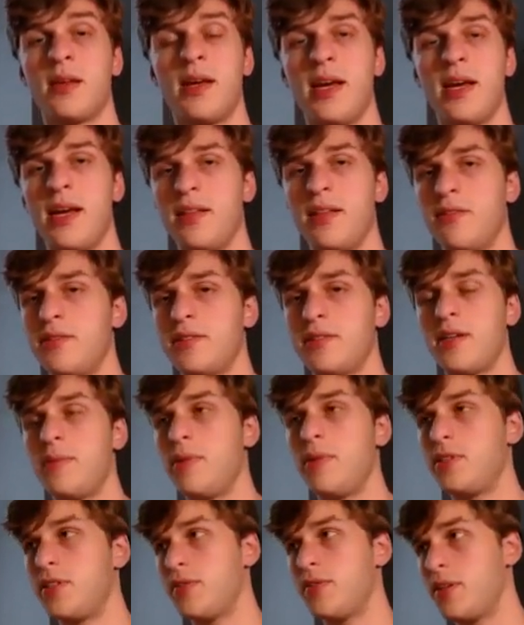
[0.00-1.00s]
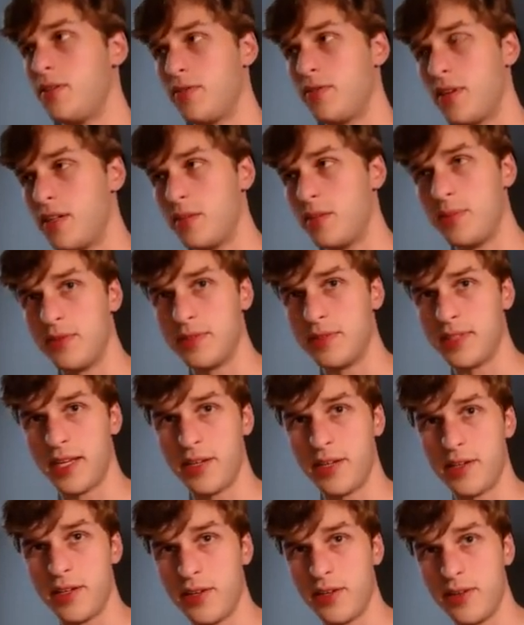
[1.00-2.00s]
And there's a bunch of other variables that
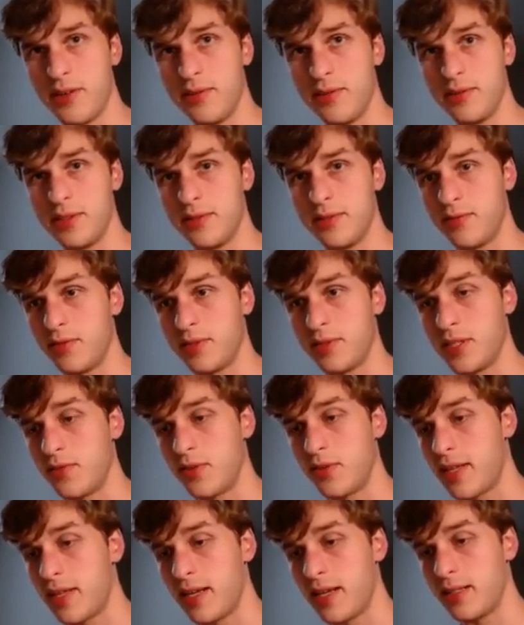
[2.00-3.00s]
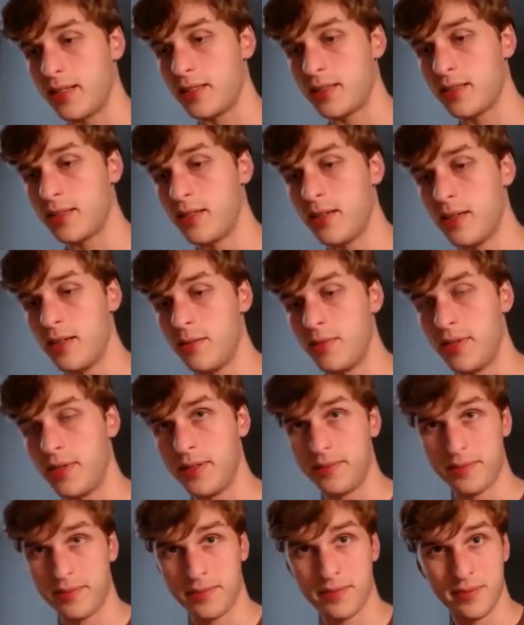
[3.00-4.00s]
you can use and for different things,
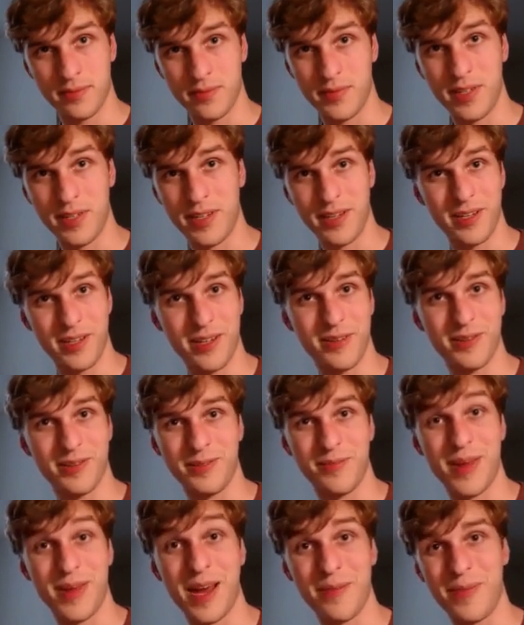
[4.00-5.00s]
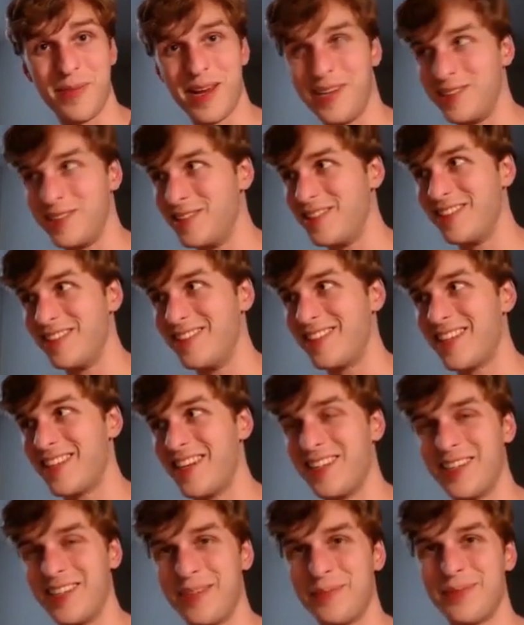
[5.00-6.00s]
but you can use man pages to look
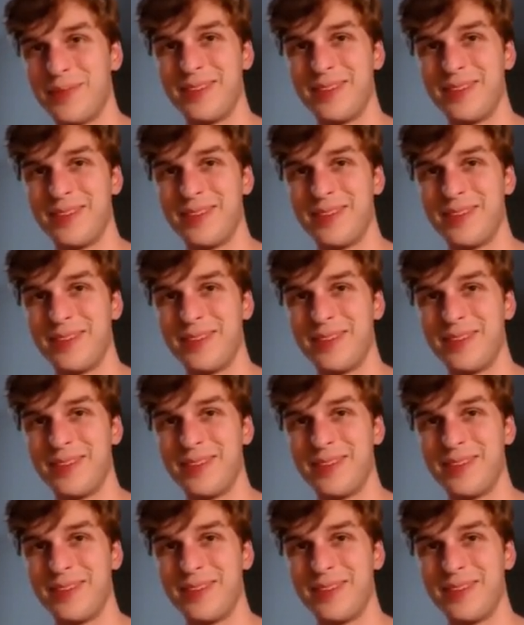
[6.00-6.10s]
that up.